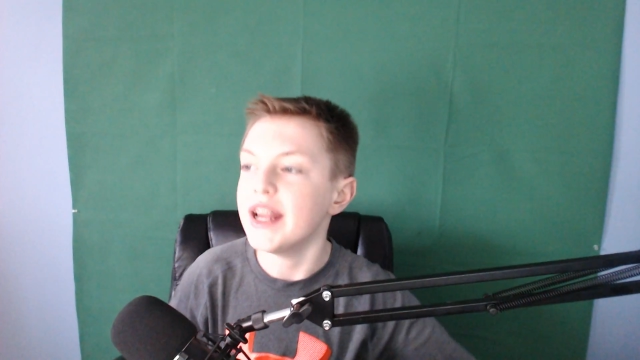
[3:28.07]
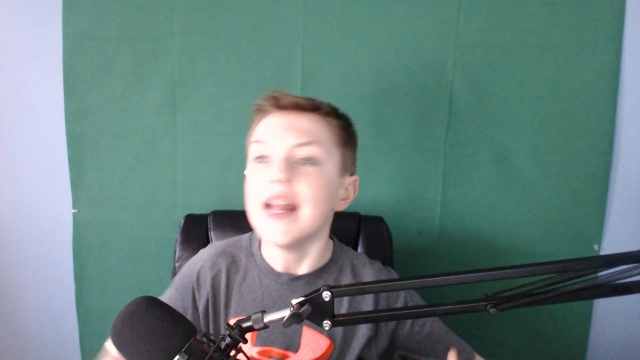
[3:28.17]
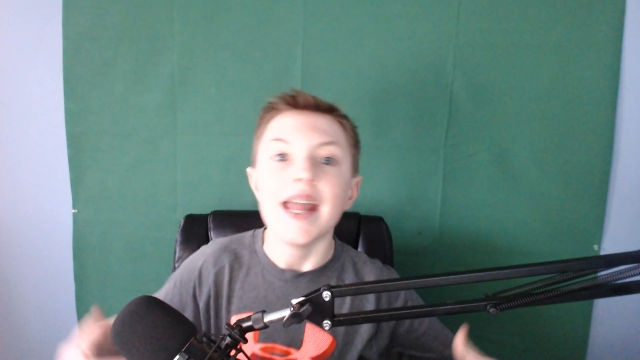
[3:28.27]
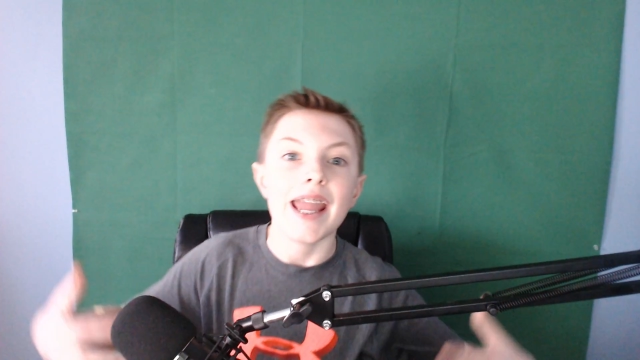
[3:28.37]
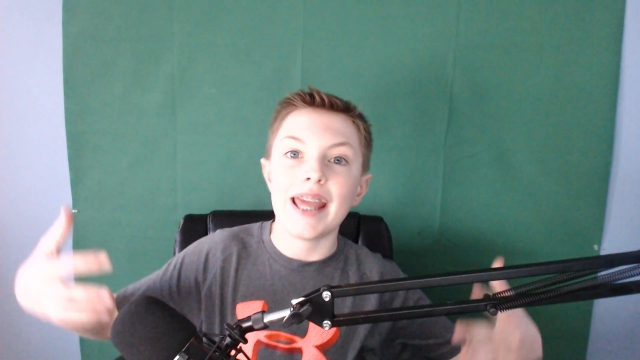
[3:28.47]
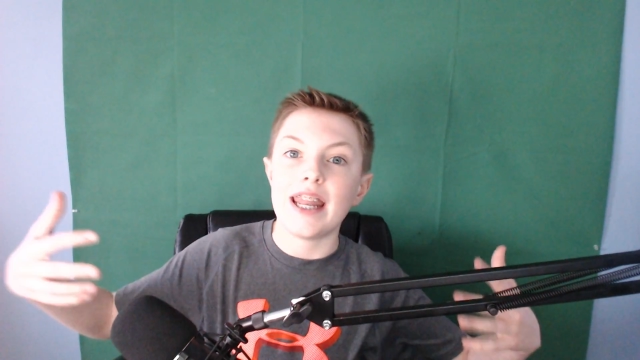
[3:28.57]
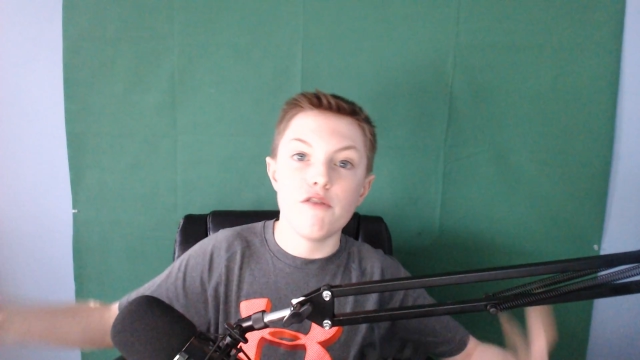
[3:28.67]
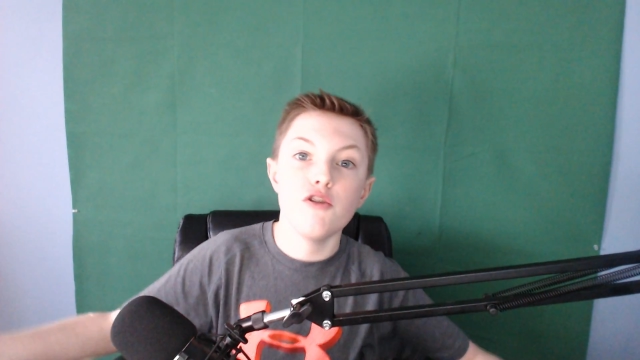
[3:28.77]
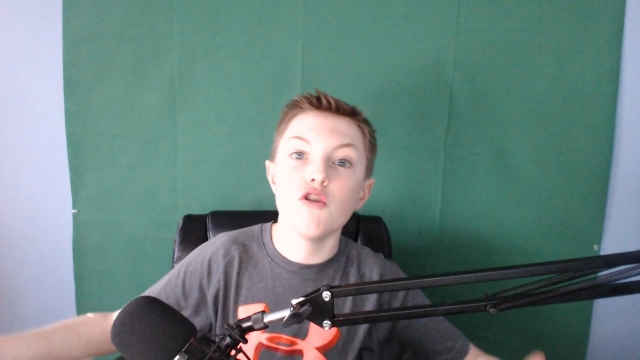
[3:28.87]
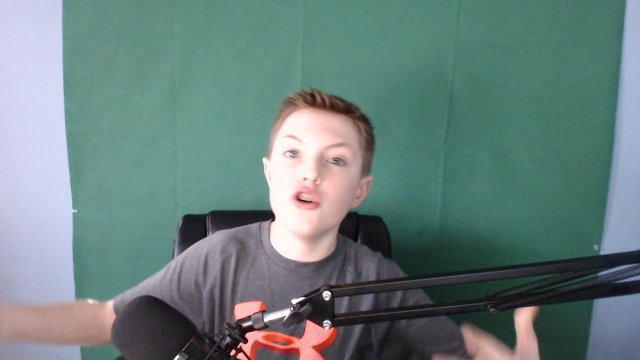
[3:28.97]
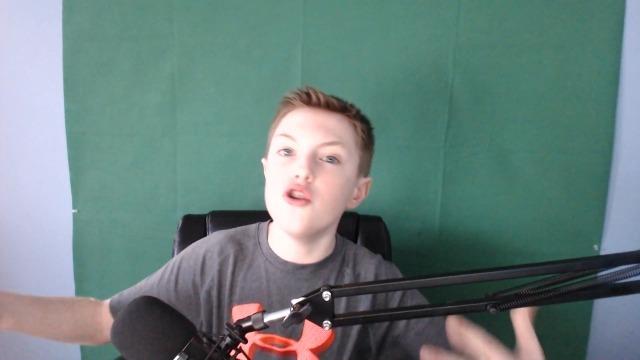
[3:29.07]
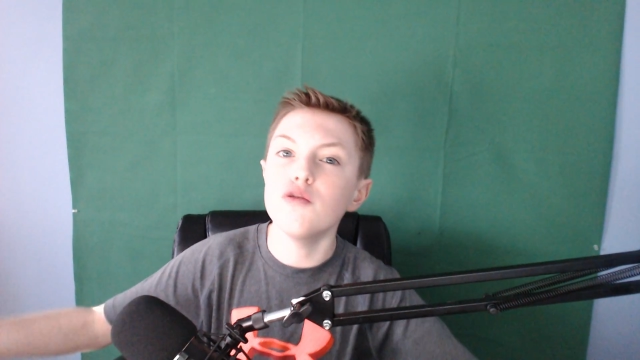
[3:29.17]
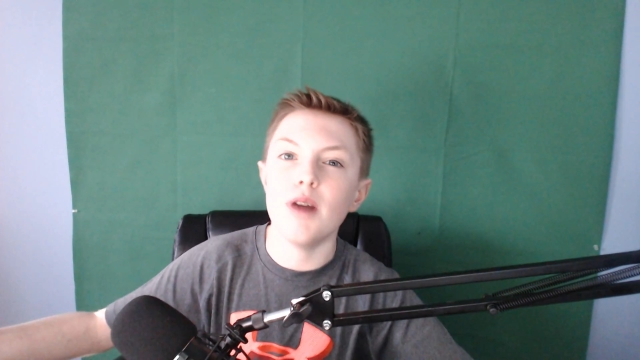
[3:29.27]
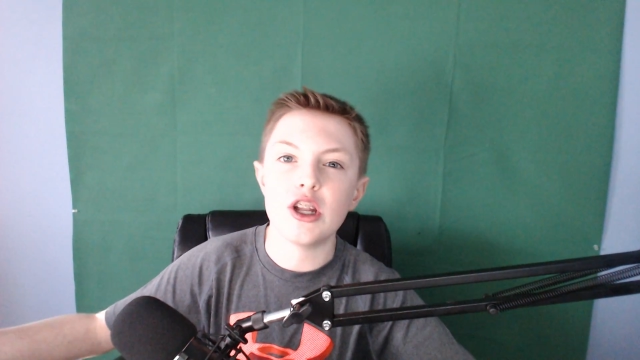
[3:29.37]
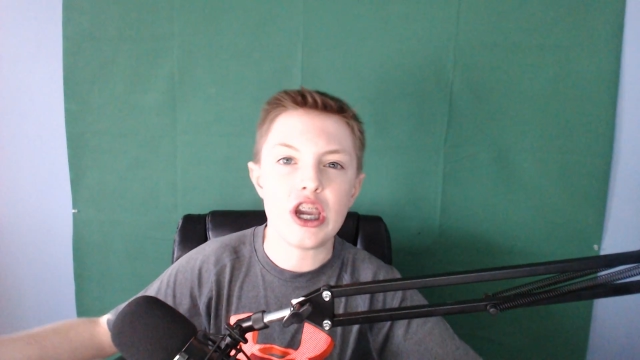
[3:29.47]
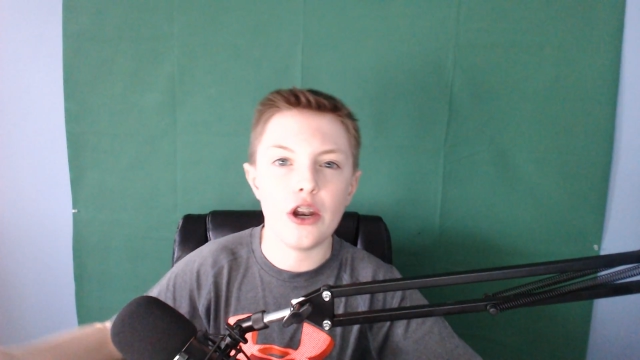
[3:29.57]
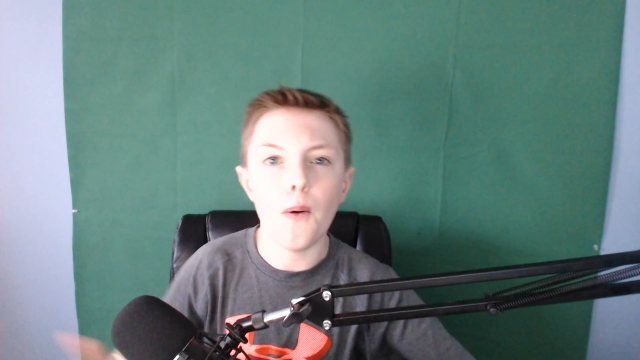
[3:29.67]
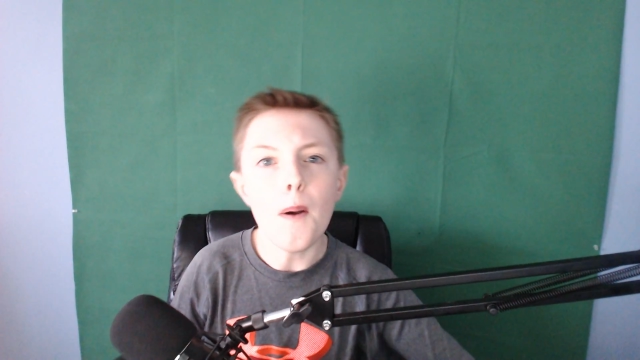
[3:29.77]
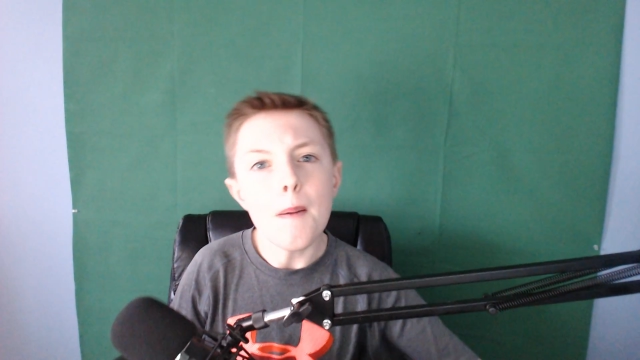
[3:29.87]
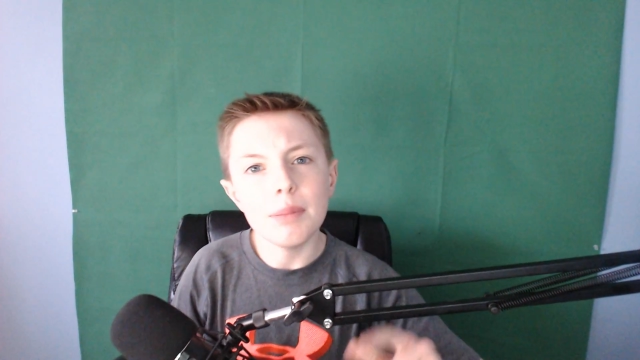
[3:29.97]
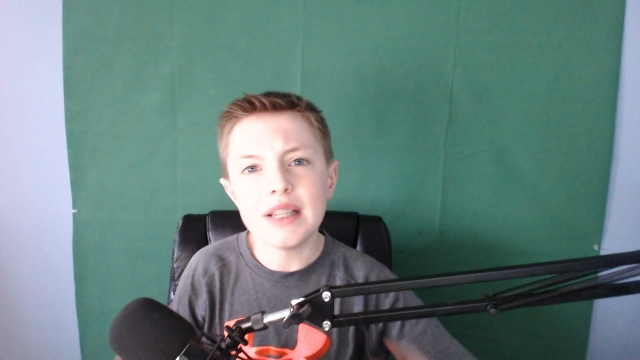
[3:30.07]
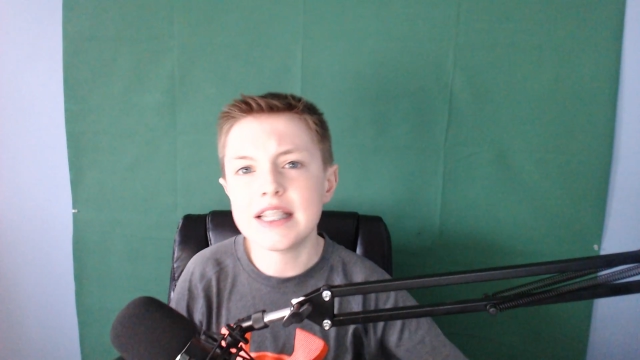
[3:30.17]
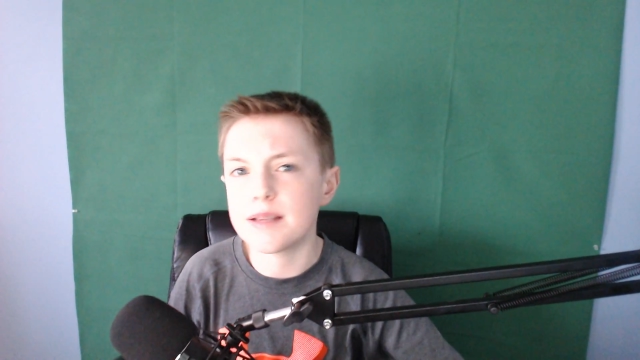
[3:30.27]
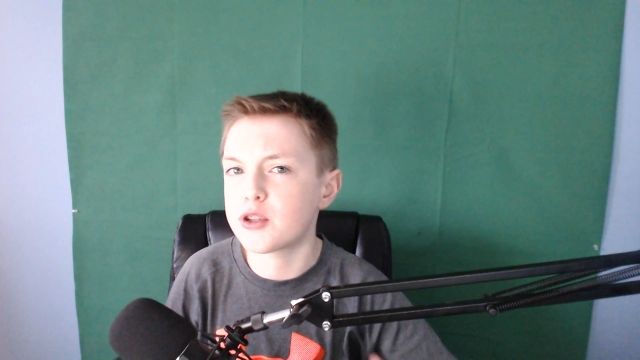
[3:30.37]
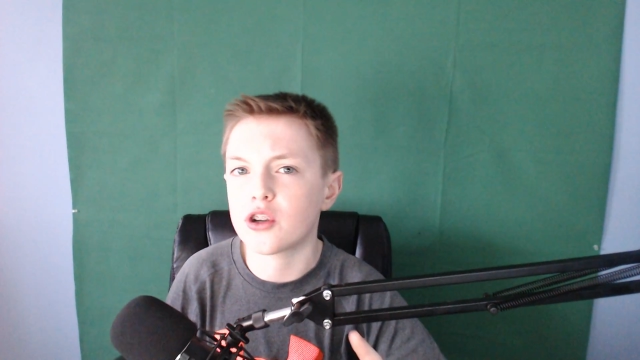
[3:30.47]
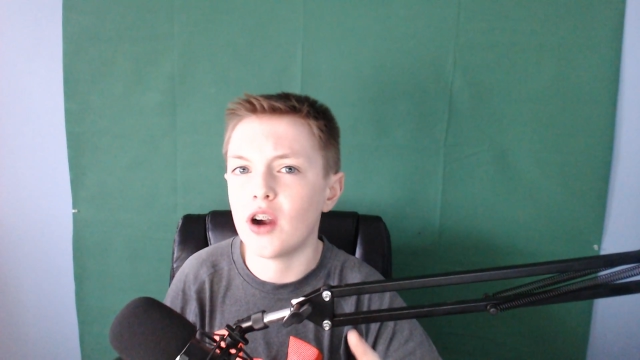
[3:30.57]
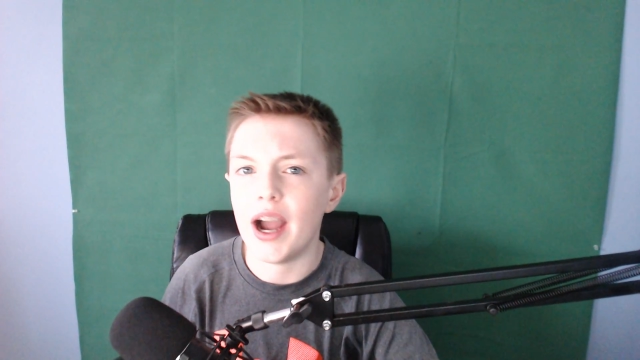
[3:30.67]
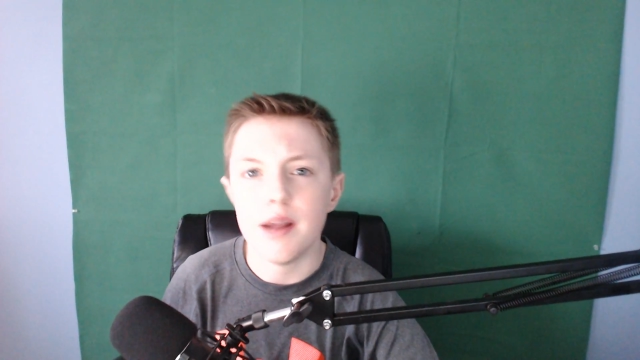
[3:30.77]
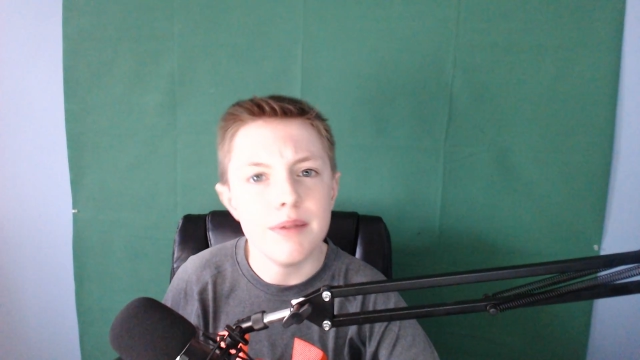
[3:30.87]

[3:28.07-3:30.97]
And if you're new to my channel, please subscribe